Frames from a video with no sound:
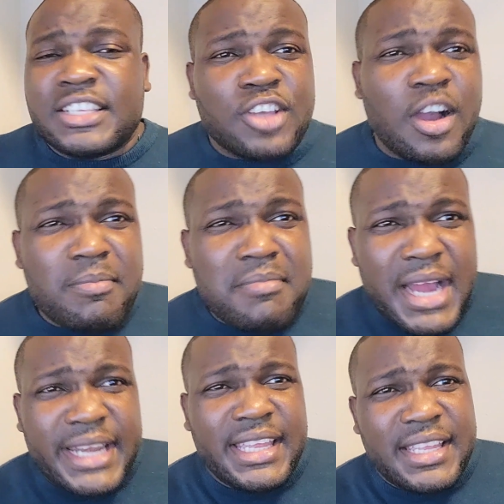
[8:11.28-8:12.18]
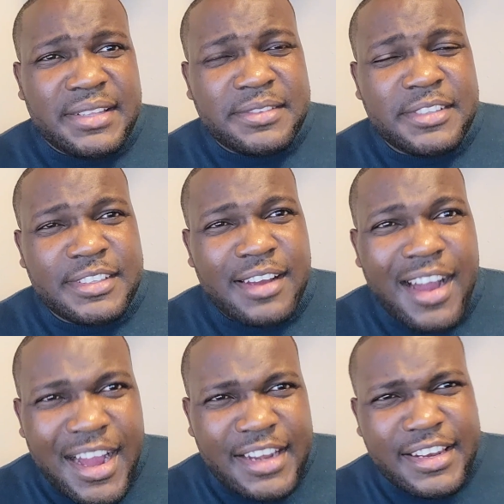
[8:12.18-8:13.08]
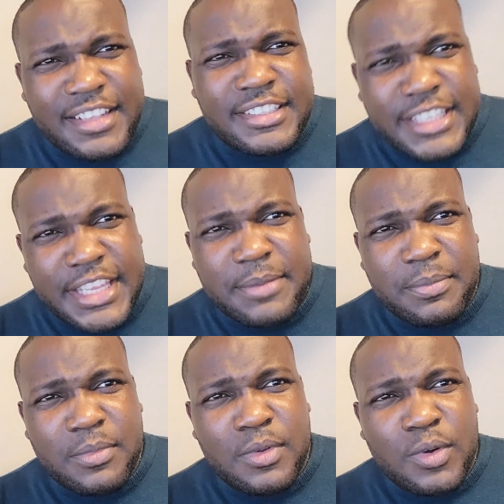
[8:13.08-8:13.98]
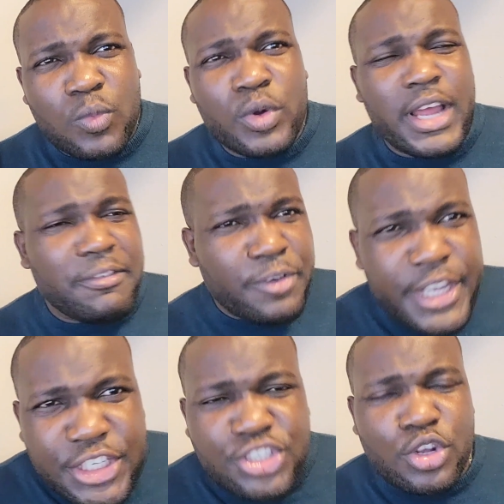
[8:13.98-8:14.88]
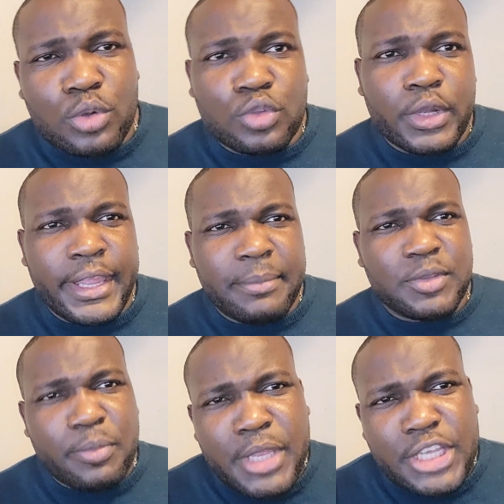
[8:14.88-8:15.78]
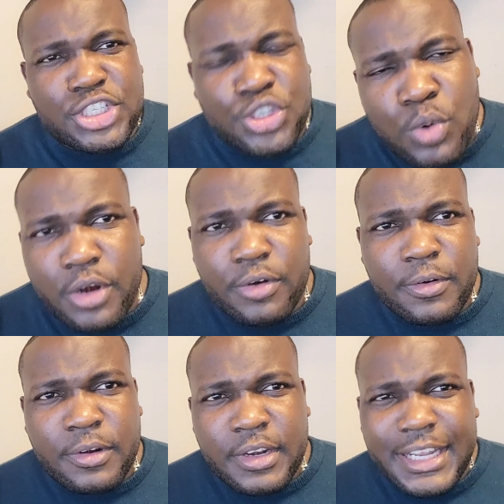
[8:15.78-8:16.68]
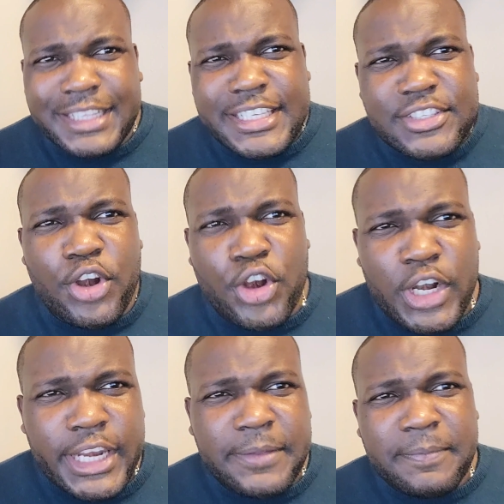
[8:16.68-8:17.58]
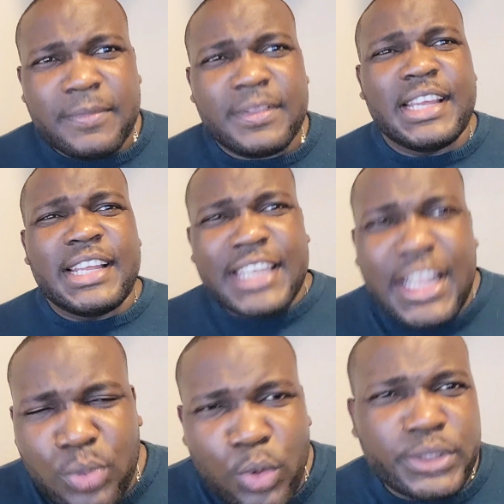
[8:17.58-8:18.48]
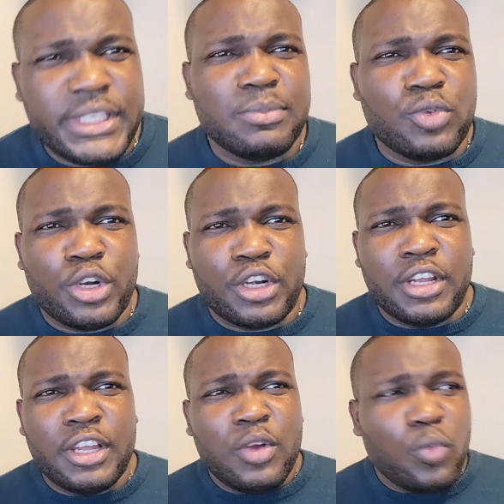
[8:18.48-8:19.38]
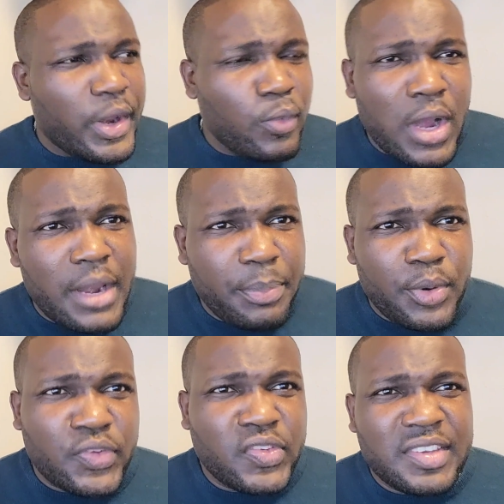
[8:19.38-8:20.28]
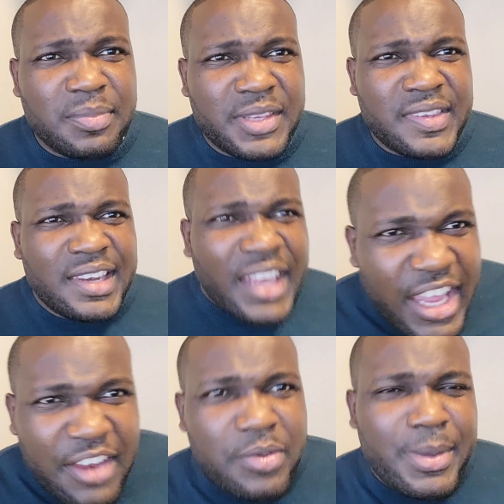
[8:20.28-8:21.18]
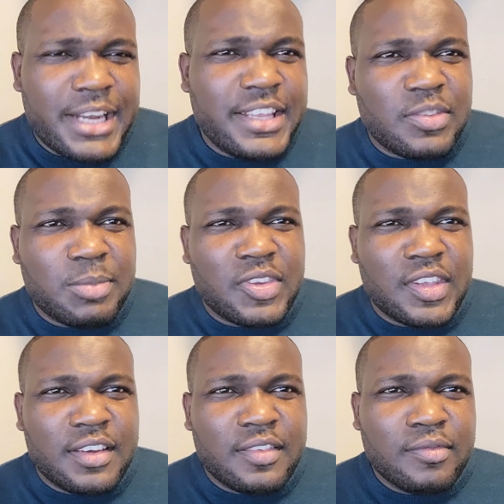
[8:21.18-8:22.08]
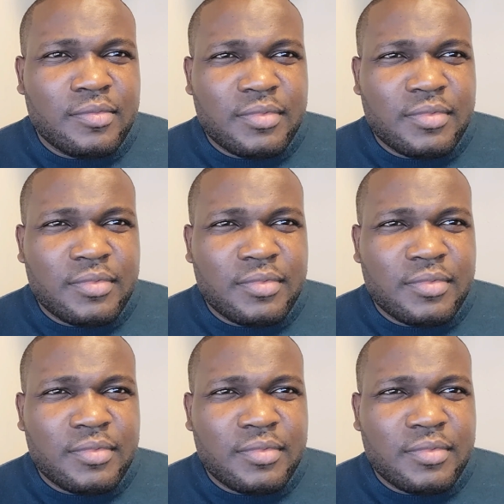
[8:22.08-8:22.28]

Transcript: somebody on the team would have reached out to him to make sure that he's early. That's how teamwork. When one person is missing, everybody is missing.